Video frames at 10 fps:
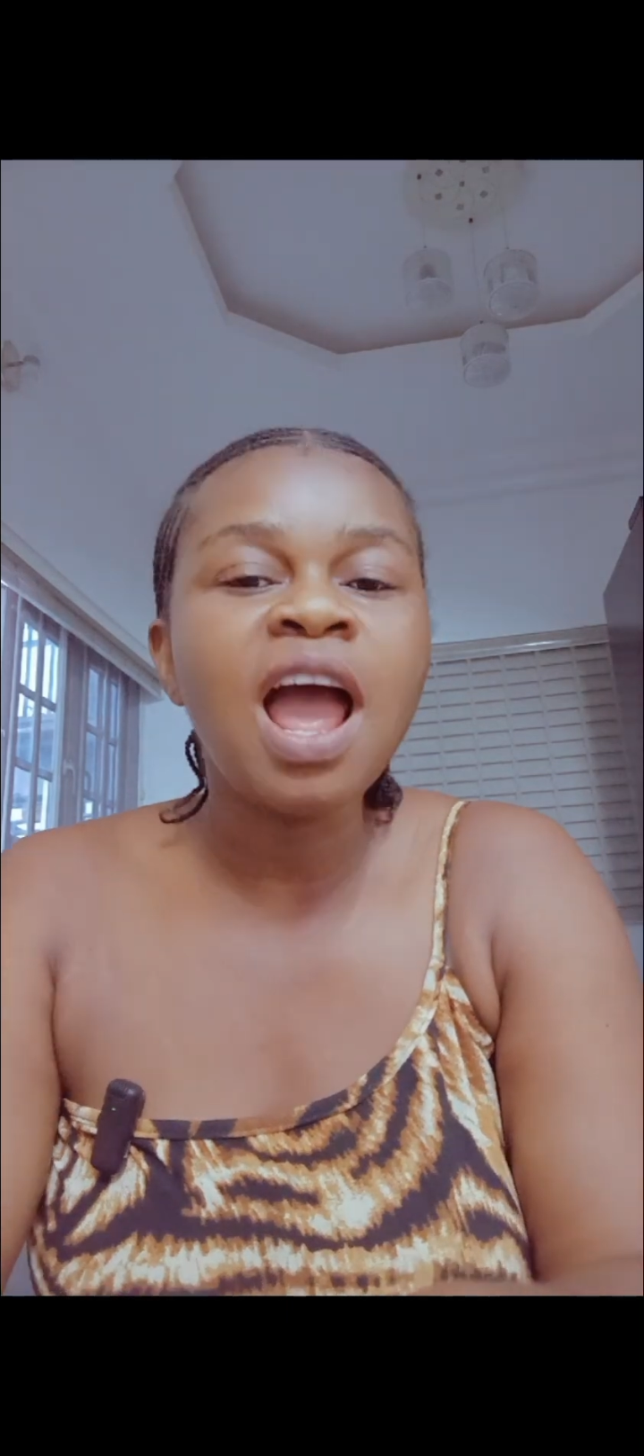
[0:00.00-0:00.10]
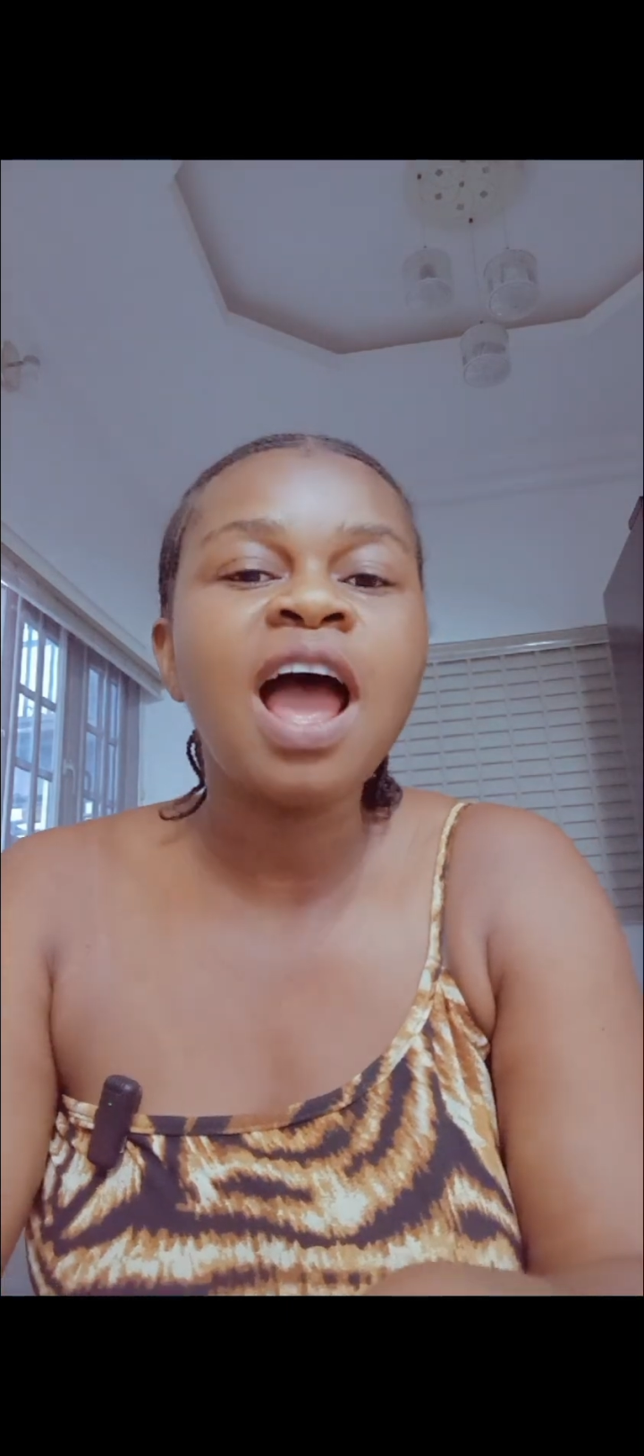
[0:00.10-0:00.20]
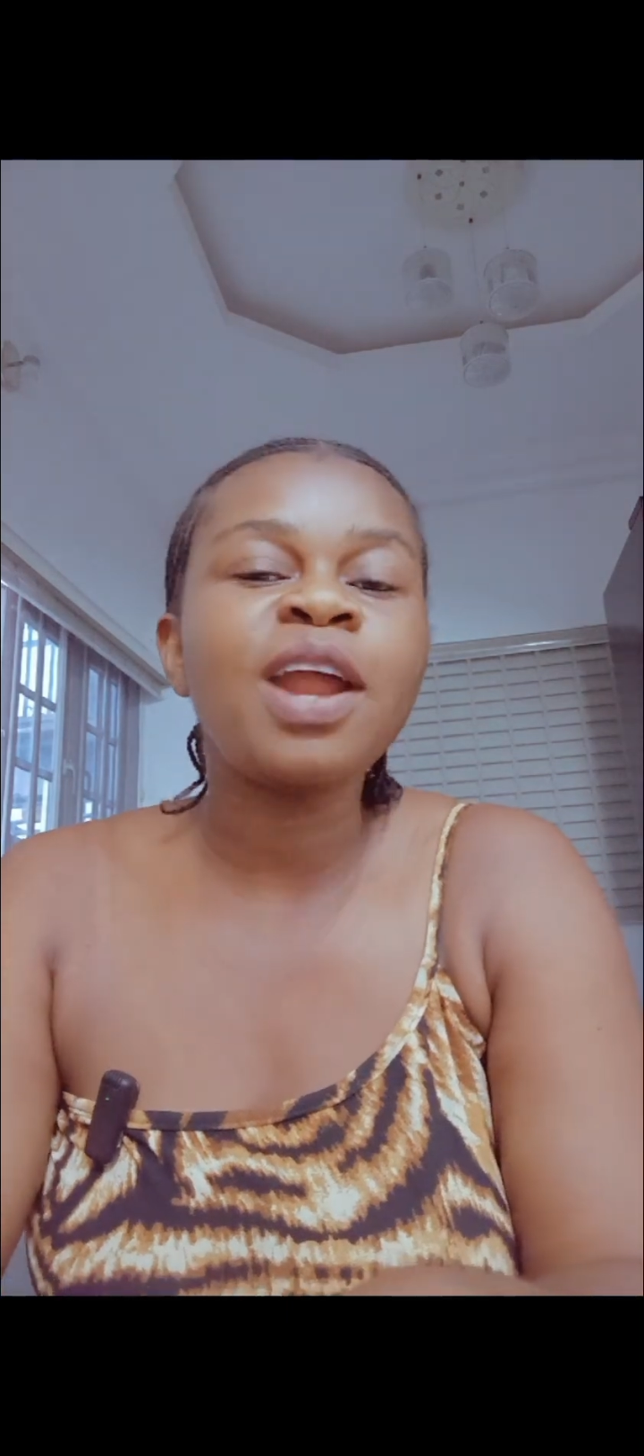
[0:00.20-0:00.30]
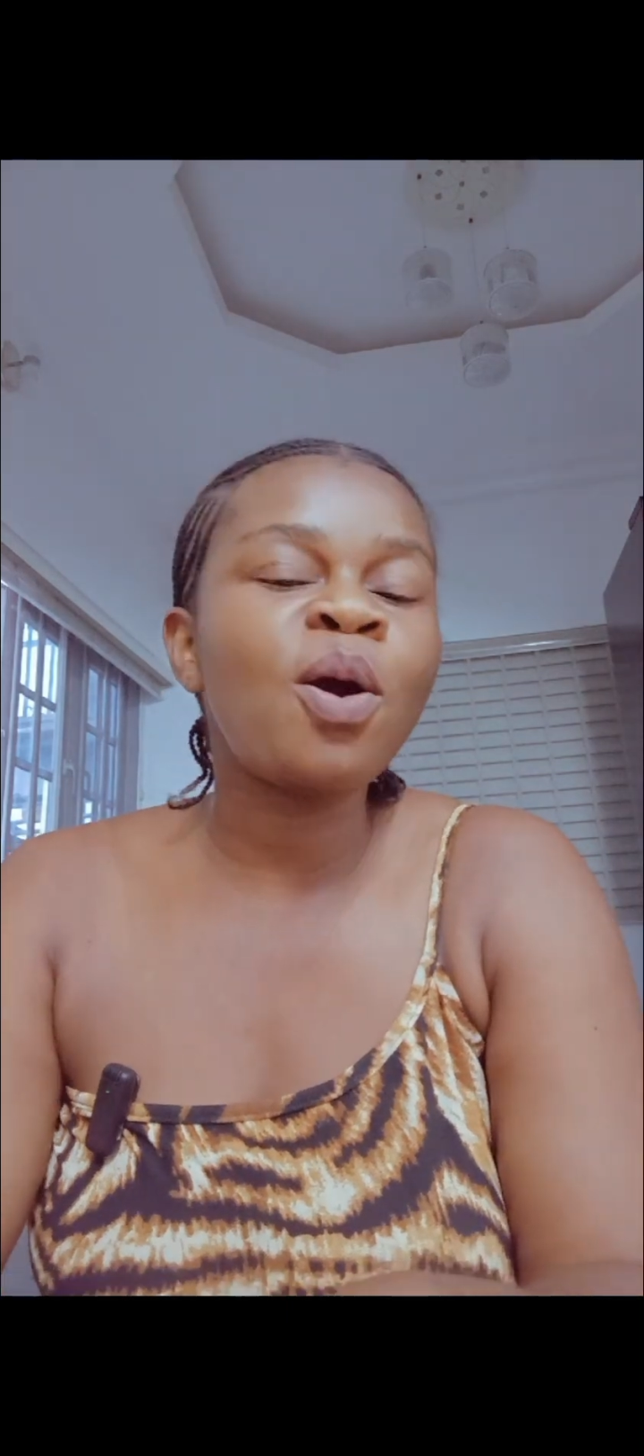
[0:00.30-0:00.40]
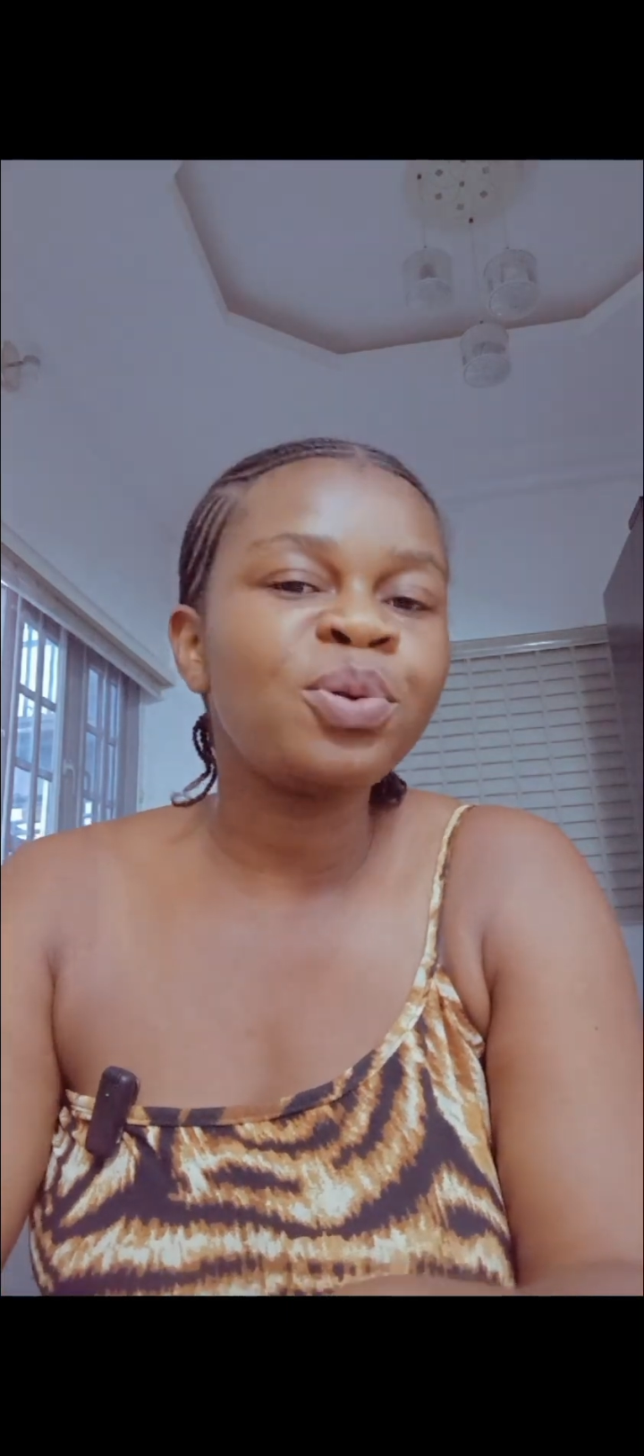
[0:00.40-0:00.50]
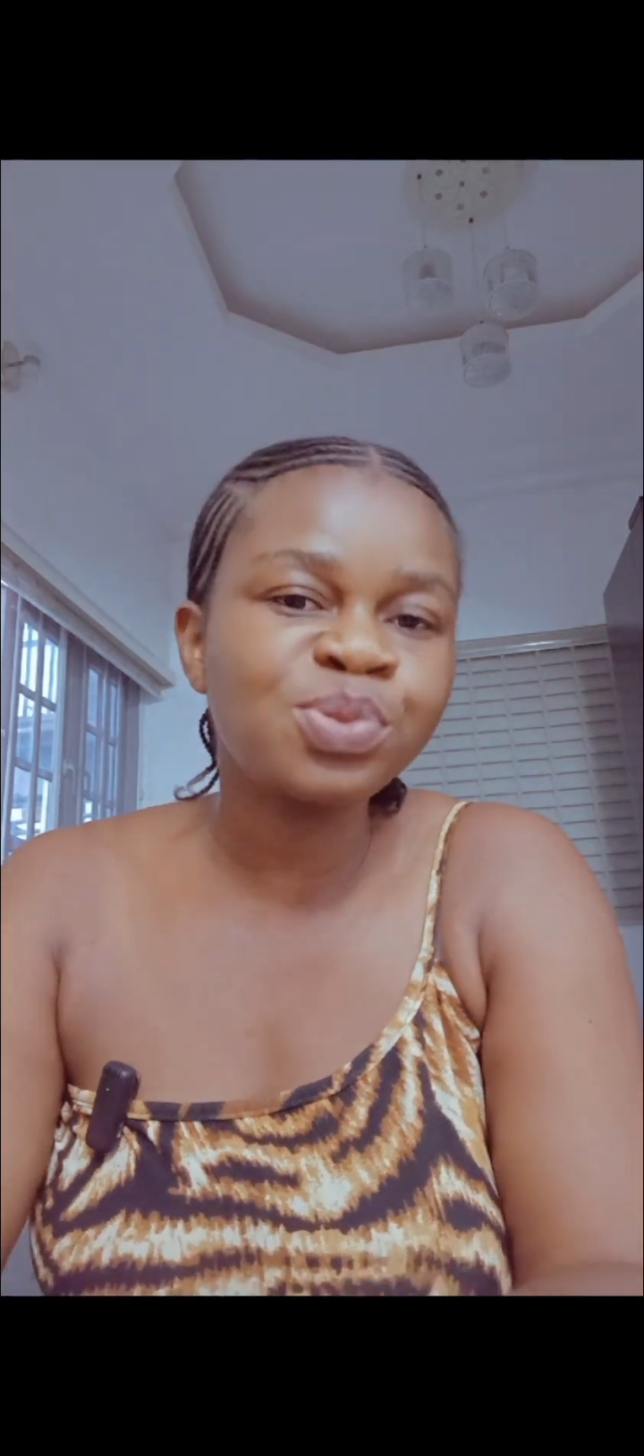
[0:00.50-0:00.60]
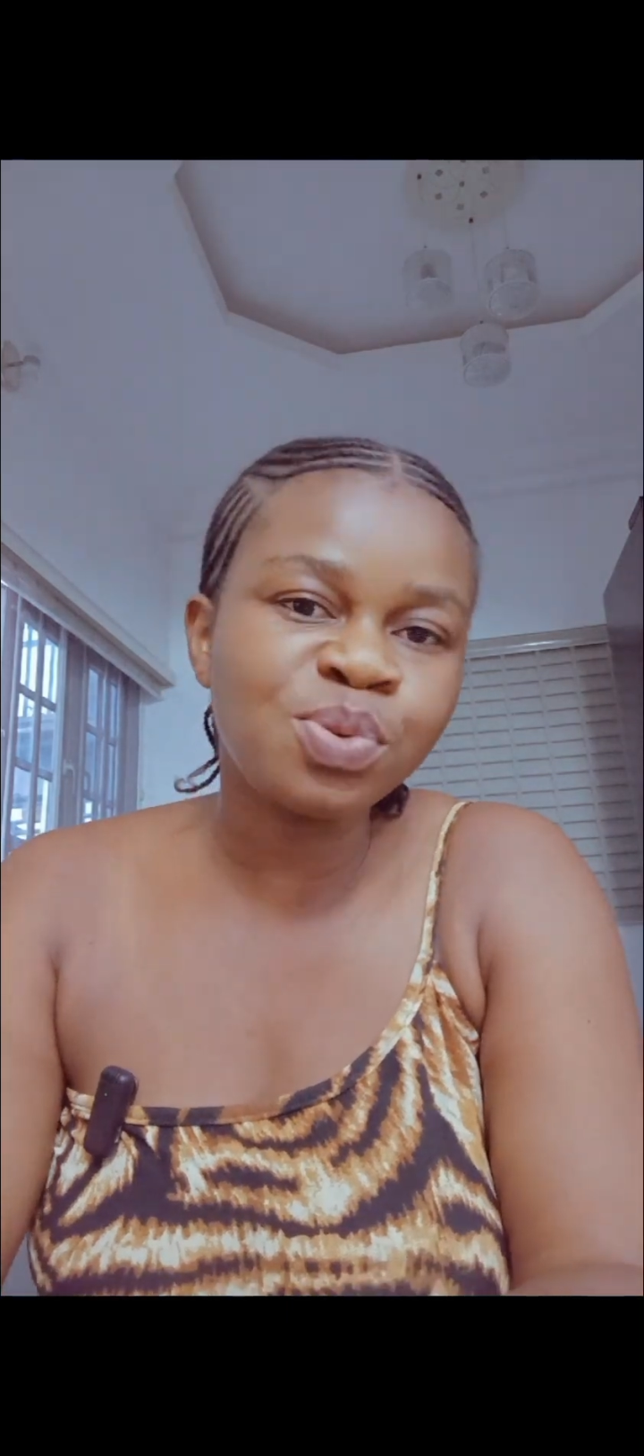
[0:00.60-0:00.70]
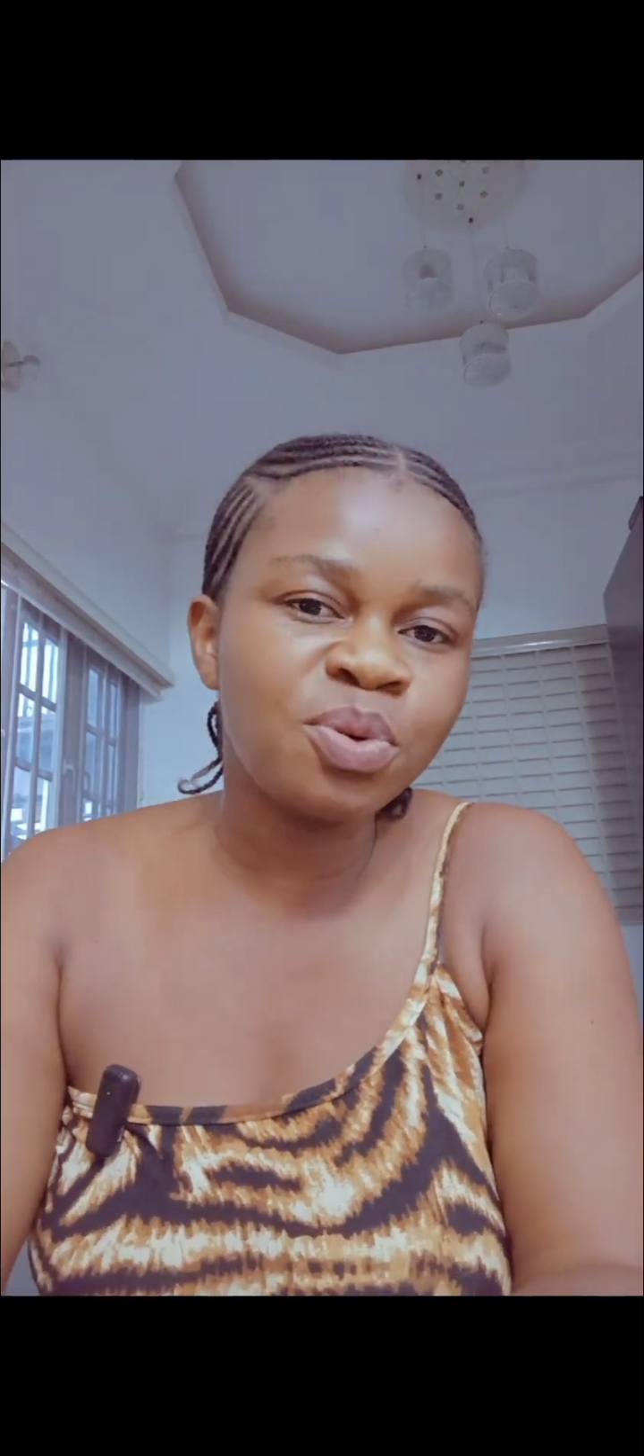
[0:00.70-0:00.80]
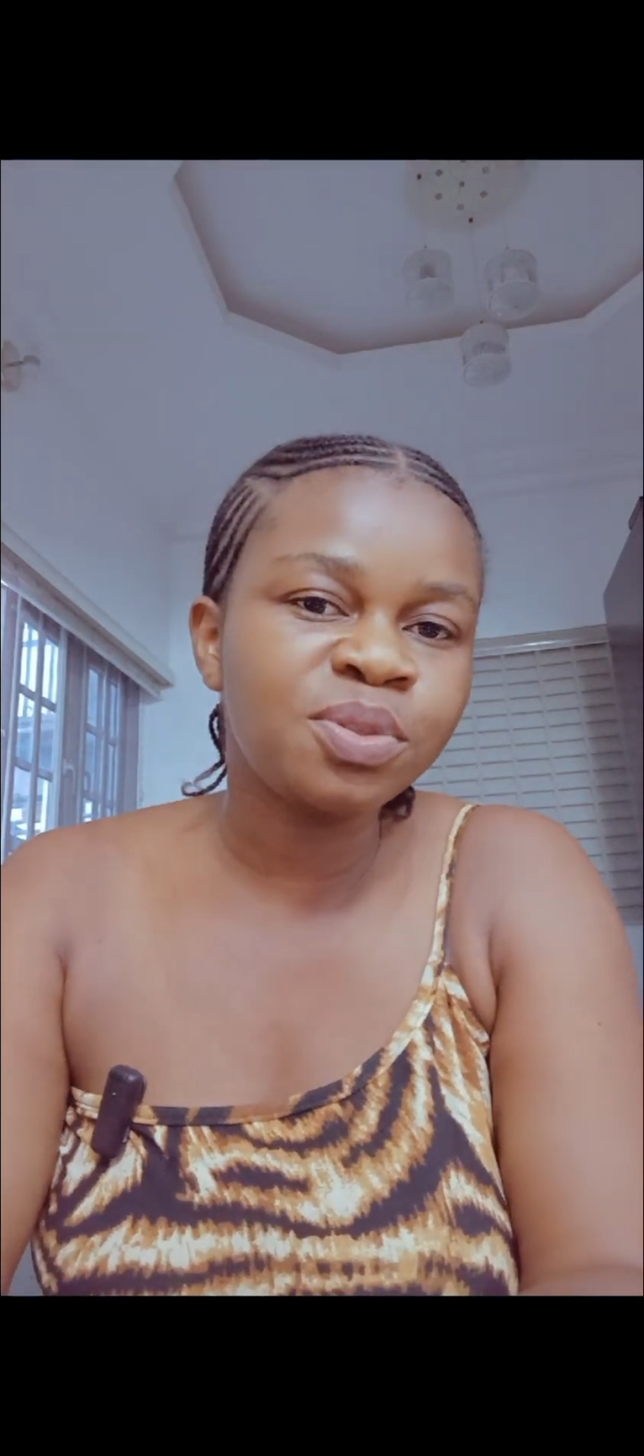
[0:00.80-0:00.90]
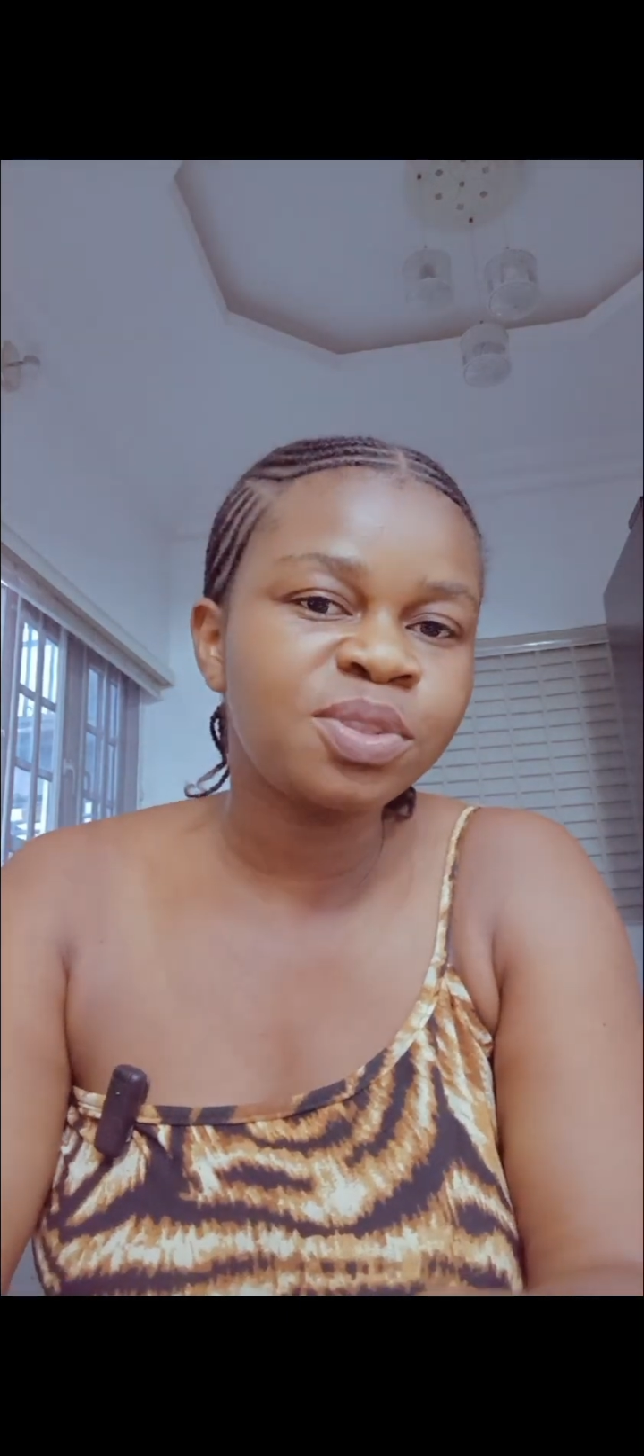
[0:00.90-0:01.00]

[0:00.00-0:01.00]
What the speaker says: And also